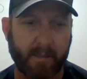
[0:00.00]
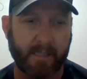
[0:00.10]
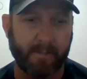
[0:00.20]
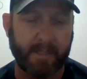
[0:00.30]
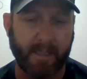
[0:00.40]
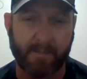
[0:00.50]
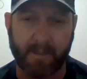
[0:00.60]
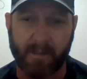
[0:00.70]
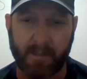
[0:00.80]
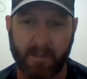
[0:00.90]
sometimes
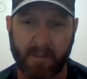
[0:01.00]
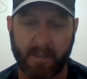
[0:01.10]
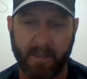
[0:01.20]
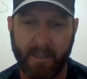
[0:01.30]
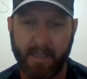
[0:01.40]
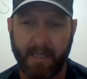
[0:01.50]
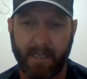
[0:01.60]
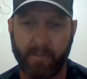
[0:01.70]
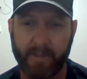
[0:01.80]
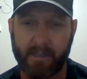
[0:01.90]
is just,
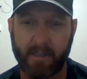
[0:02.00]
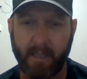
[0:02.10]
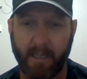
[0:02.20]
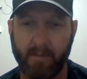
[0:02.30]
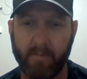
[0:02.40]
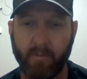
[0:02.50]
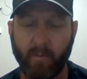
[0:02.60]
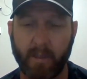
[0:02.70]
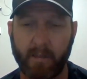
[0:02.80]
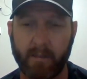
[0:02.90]
I want to see how
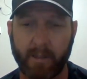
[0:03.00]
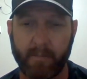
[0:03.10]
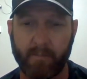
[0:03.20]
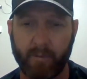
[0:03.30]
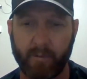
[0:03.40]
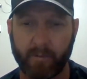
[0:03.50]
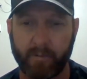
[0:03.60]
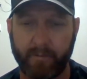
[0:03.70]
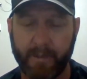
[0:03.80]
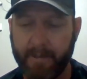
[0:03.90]
well they
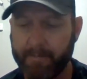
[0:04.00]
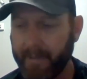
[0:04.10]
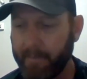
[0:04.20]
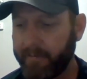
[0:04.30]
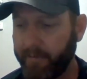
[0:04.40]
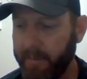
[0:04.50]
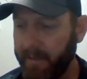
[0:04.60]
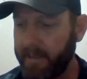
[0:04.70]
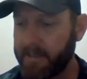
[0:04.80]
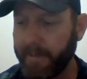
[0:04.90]
move. But for
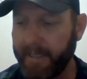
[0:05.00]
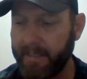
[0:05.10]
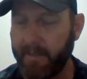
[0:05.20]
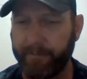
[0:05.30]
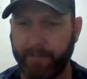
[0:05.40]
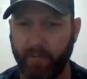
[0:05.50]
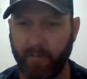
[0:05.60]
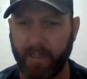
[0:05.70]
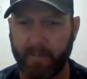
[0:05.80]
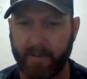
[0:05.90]
me, there's mainly
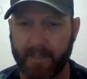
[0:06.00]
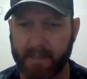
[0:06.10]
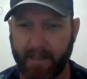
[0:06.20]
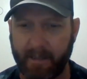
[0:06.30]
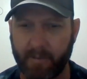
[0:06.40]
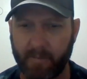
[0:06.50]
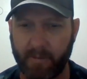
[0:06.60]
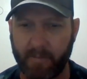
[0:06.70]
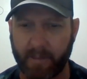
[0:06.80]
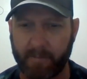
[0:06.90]
4 elements that I
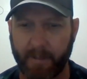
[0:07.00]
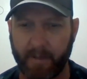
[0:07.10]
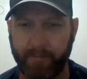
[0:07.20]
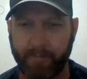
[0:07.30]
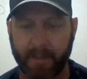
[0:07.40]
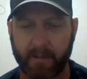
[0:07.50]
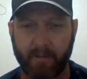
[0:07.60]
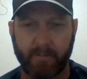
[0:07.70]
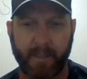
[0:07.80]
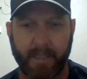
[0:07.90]
normally want to
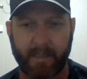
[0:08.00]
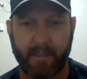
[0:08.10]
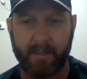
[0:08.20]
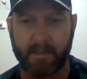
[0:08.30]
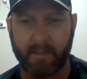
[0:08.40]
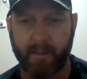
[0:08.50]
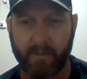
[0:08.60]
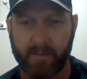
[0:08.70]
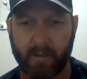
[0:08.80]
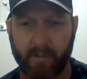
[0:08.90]
profile of an athlete. And
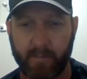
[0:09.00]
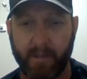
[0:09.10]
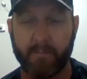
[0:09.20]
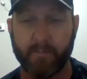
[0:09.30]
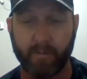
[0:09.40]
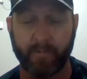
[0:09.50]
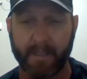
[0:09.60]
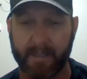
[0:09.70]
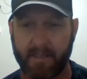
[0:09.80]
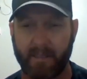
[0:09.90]
those are normally
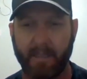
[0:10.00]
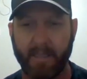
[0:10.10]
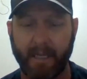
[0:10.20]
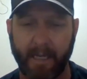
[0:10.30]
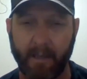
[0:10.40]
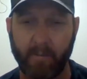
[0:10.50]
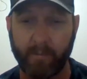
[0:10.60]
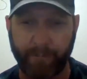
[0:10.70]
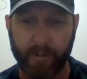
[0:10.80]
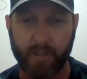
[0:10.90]
movement,
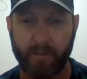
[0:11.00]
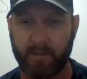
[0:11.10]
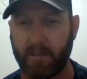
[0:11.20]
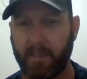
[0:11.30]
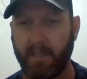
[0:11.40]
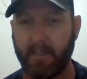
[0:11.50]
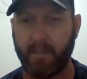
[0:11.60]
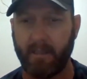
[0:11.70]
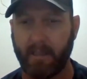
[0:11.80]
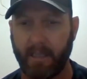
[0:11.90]
how efficient
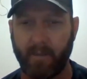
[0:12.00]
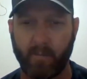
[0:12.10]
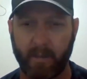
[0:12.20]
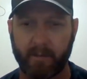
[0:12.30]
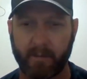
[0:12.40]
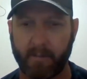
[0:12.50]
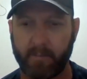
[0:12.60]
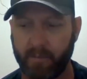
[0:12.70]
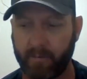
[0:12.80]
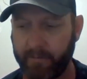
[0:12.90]
and how well do they
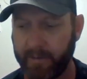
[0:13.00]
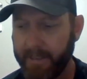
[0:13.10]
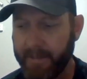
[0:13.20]
move.